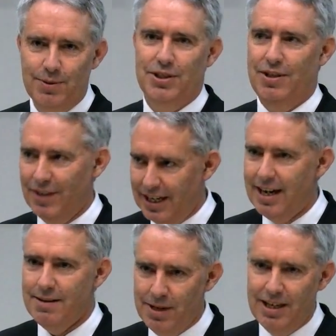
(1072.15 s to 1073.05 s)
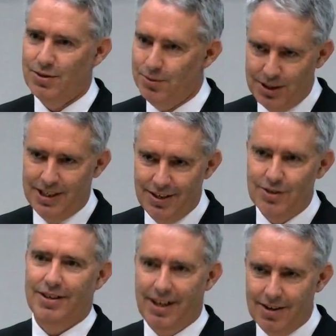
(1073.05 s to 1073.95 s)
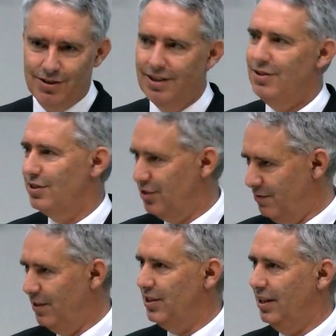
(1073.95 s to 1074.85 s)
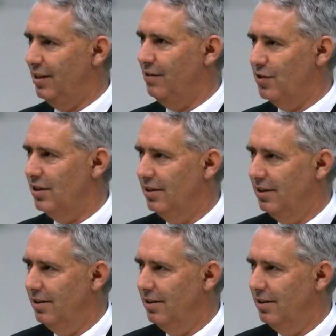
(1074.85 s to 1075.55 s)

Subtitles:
with 78 mayors or chairs and councillors and chief executives,